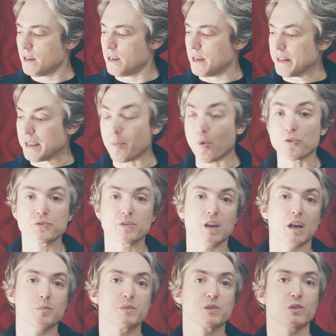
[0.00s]
And the game also
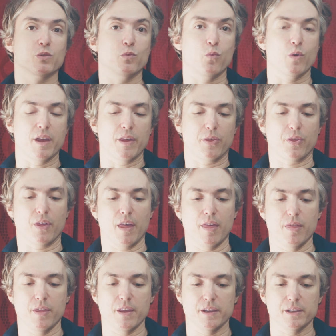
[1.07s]
comes with
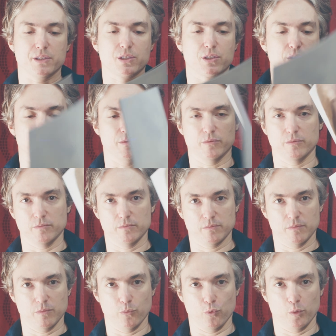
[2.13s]
this
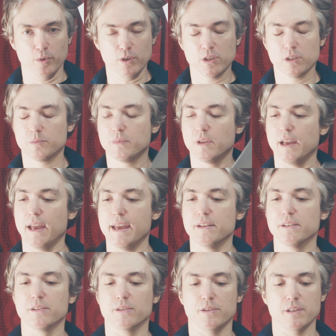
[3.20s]
rulebook
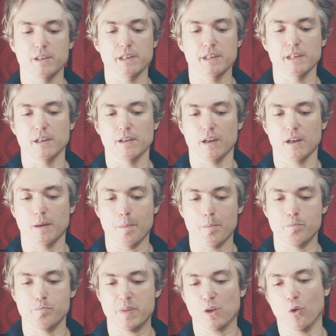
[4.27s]
and the
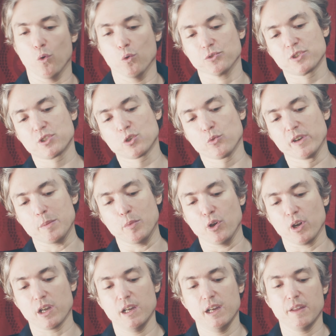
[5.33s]
big old
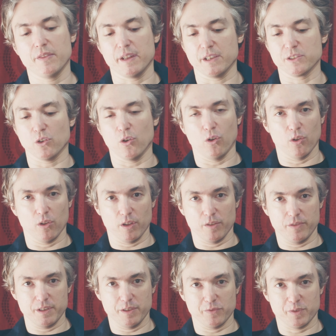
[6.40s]
storybook that has all
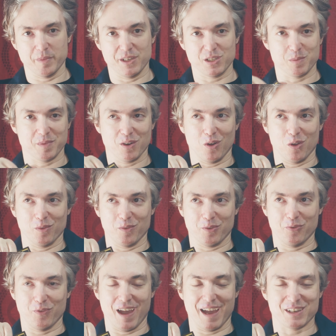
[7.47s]
of the information about all of
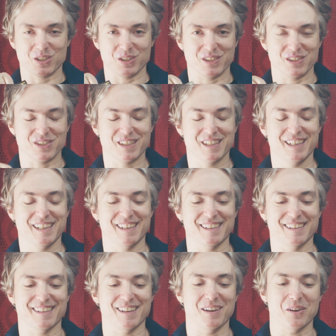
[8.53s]
the factions
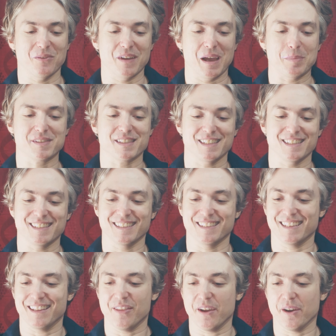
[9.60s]
of Absinthian
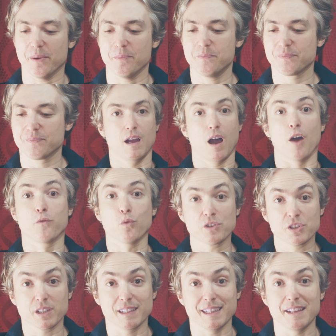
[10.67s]
in there.
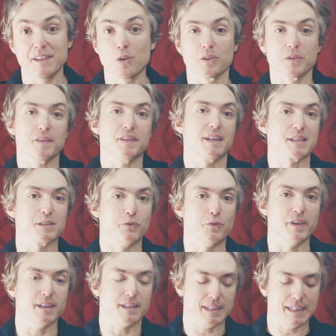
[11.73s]
Unfortunately, the only thing that doesn't
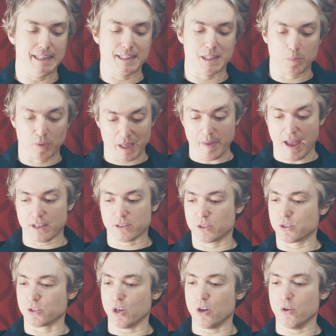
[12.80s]
fit is the playmats.
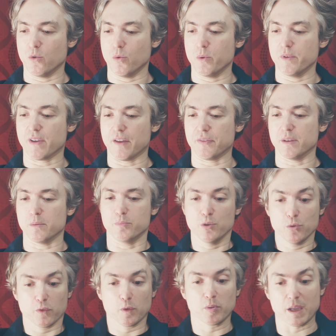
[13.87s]
So we've got the
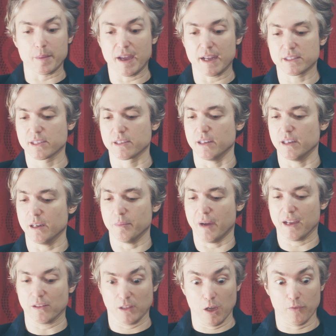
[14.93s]
beautiful playmats.
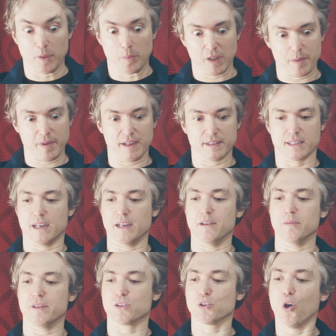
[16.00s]
I love the playmats. I
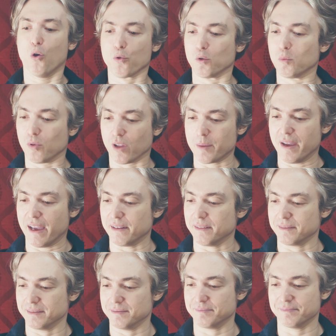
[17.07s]
am a total playmat
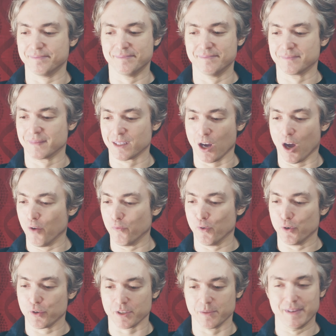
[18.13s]

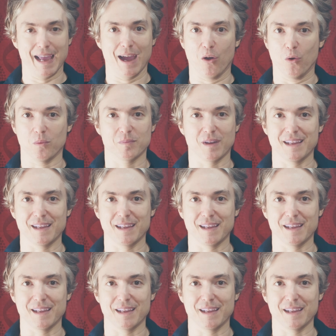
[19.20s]
convert now.